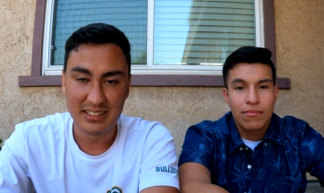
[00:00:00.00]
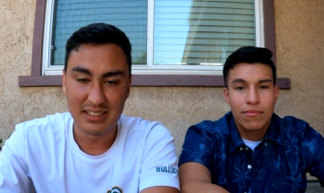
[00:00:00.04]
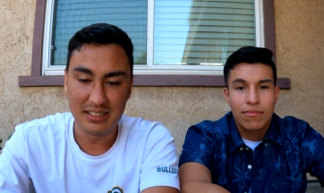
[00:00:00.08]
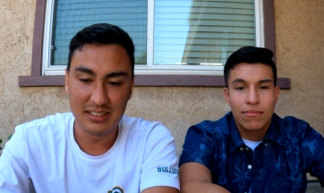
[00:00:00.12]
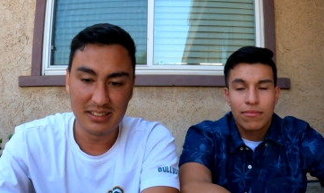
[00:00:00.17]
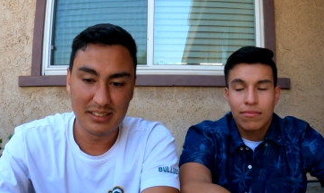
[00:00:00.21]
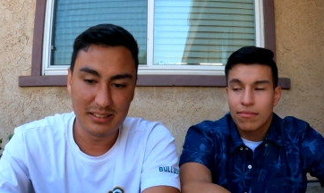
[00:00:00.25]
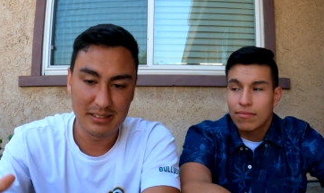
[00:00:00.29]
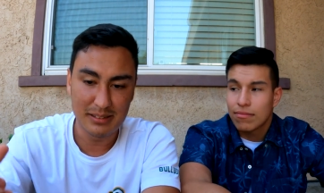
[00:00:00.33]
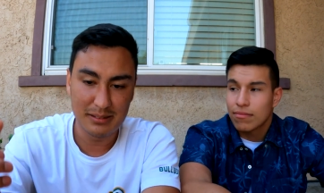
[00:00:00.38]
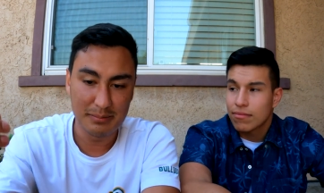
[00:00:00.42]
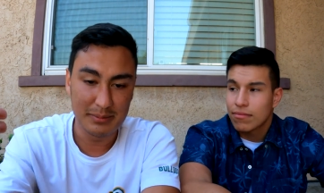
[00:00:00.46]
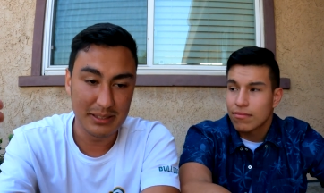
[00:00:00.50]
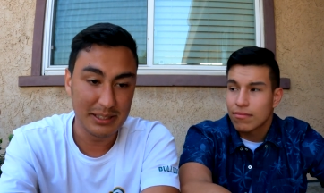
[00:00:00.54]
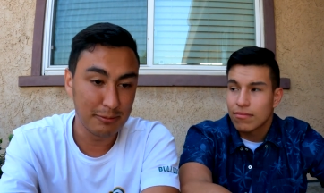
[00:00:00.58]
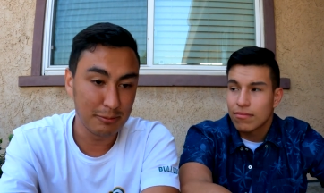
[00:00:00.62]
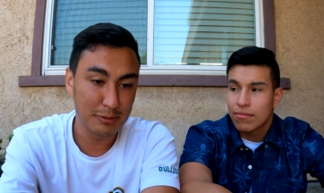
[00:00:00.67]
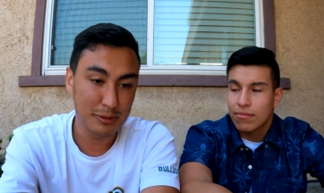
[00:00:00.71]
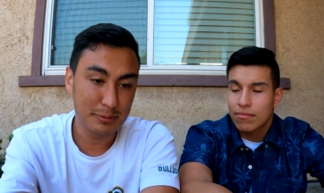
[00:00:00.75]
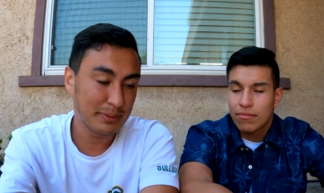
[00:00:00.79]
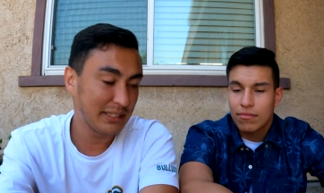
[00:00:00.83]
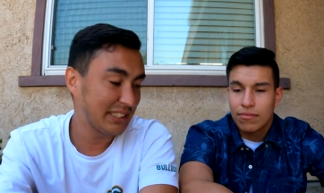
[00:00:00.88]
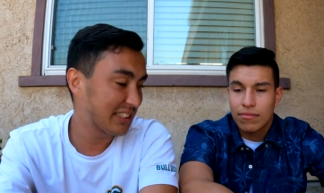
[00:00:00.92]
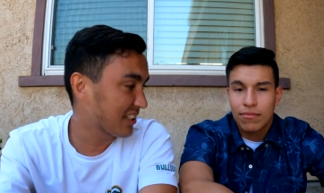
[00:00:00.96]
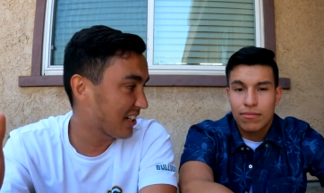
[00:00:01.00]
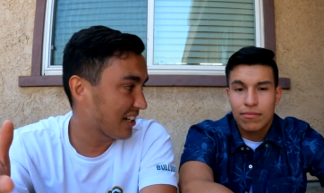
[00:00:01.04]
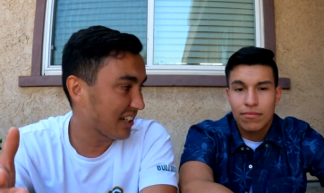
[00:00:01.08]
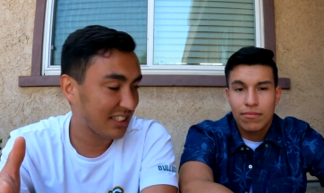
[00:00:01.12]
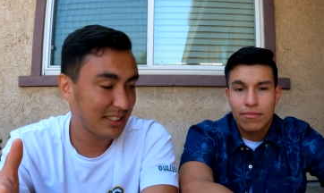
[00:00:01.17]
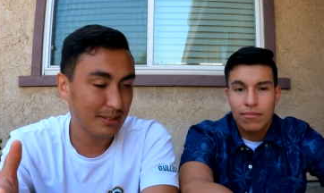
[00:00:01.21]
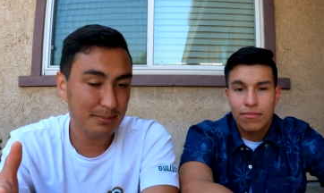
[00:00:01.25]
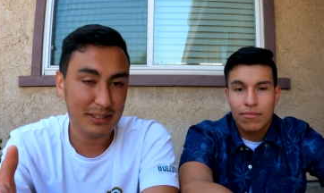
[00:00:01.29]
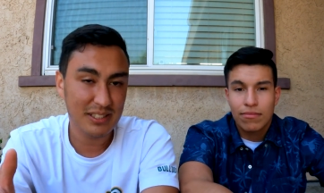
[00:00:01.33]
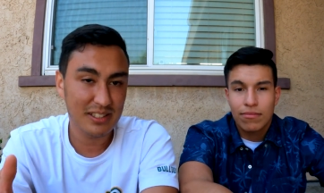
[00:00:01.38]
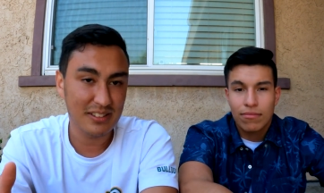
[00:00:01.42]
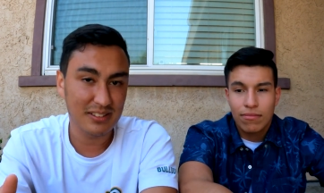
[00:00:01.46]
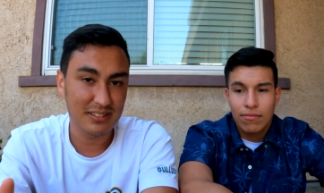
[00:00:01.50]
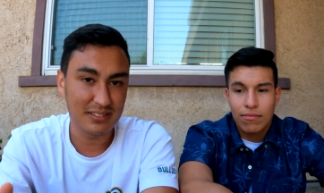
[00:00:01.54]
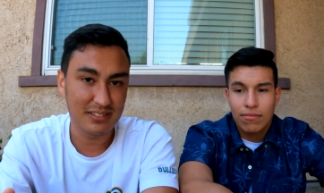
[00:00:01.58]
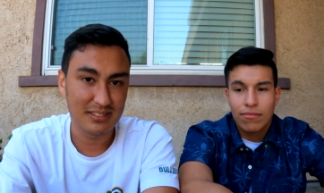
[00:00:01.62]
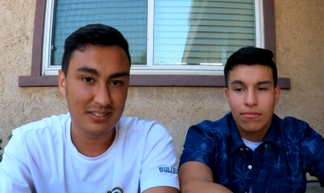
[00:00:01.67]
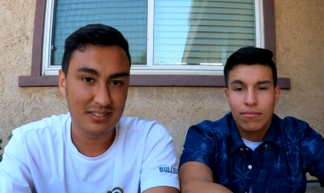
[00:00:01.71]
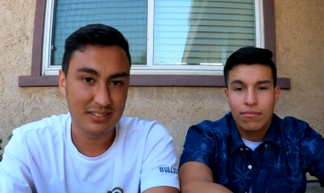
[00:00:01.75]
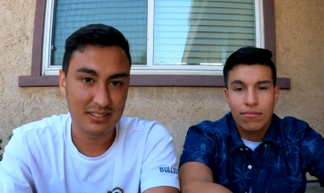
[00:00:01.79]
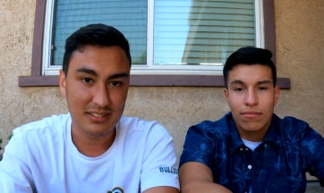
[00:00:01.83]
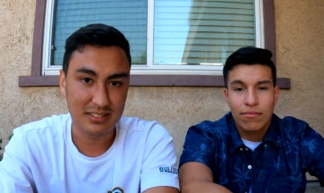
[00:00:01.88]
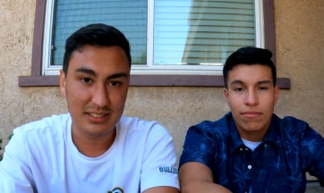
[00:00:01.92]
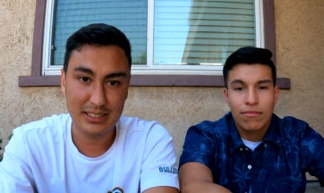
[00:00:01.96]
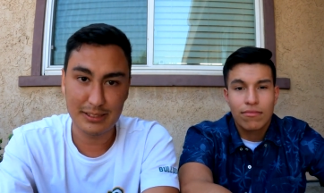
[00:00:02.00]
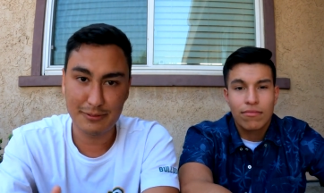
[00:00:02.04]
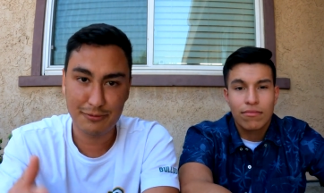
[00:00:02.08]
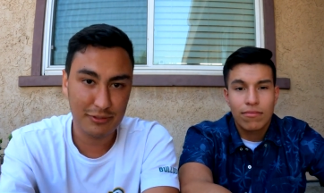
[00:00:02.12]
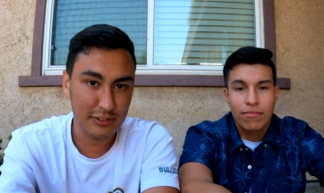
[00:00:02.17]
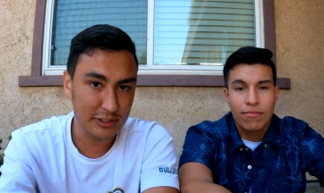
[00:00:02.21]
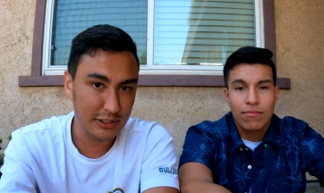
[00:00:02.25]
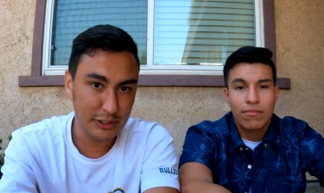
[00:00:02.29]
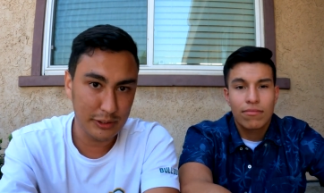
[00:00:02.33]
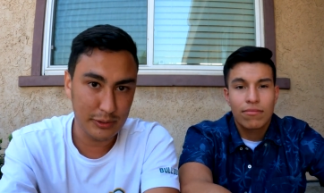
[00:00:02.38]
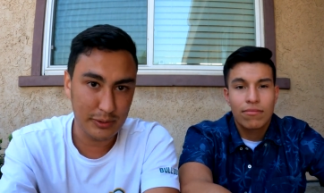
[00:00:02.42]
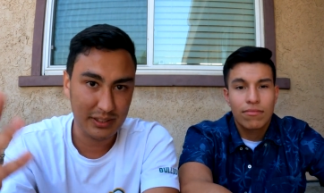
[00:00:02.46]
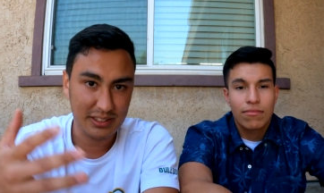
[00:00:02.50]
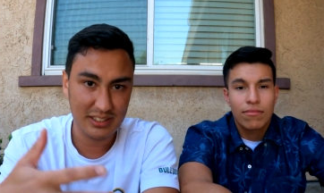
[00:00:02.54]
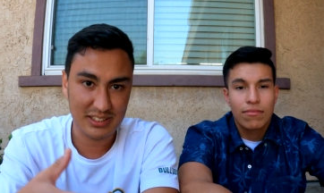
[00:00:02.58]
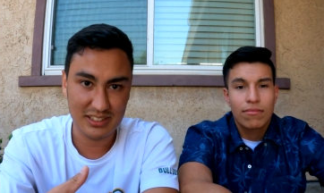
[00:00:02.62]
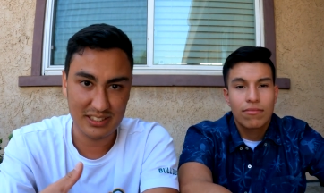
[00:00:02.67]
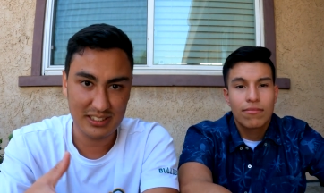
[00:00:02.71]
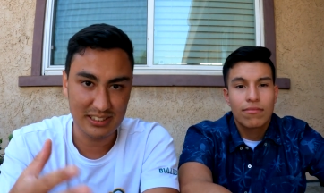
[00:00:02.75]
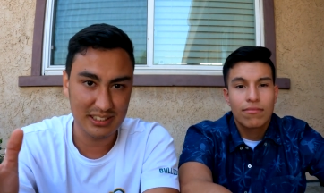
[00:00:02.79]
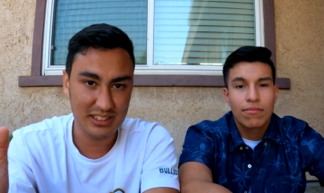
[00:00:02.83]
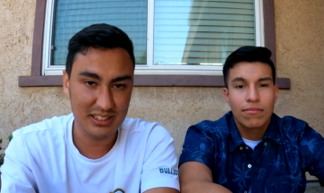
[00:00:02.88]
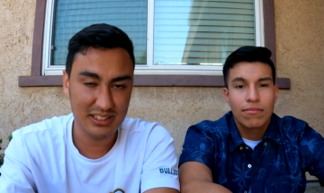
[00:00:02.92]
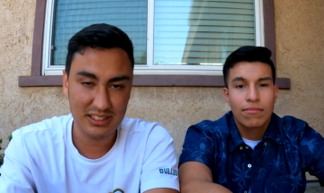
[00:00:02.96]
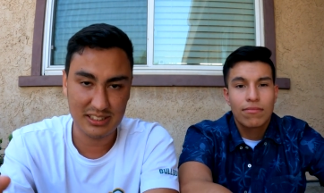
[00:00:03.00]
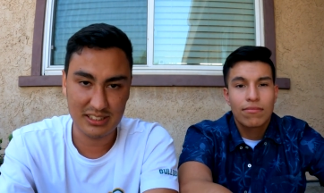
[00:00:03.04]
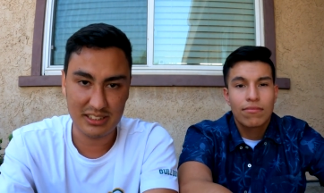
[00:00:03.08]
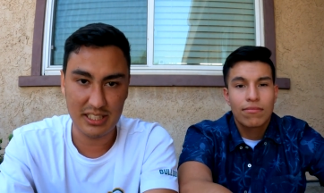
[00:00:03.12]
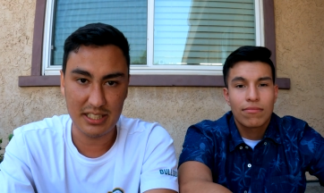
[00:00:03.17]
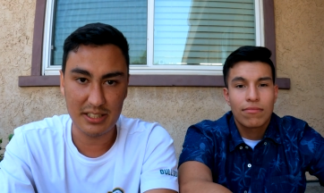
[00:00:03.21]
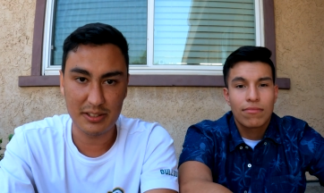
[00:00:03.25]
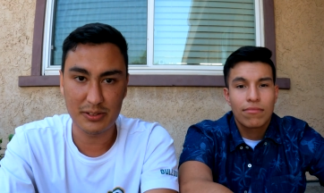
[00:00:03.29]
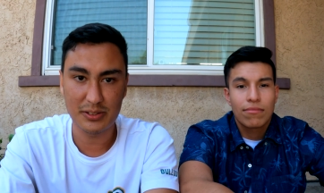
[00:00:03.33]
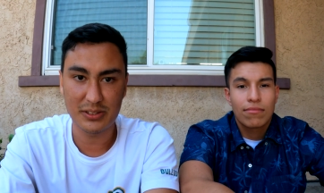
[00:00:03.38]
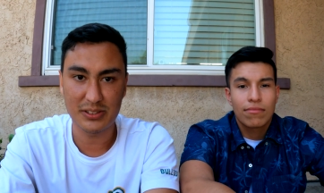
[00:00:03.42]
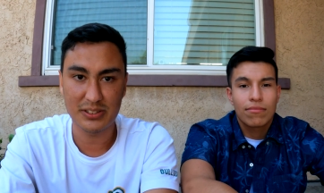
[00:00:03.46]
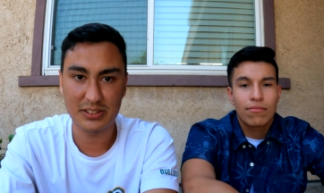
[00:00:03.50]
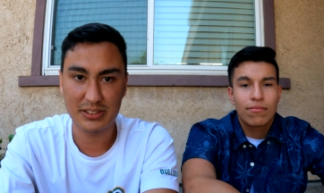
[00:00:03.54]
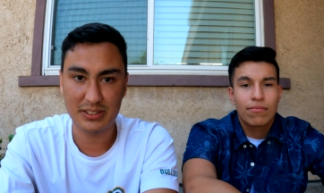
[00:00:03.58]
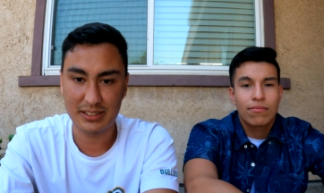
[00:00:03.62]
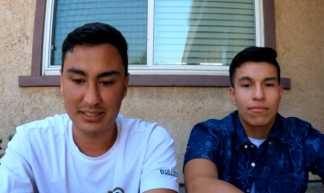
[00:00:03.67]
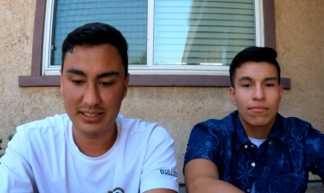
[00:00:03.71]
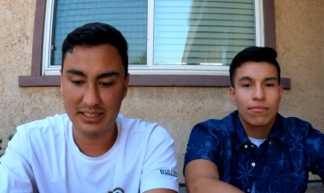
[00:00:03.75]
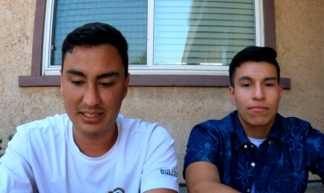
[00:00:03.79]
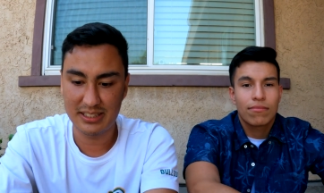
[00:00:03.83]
Speaker 1: um, and we'll be talking about different nukes and just general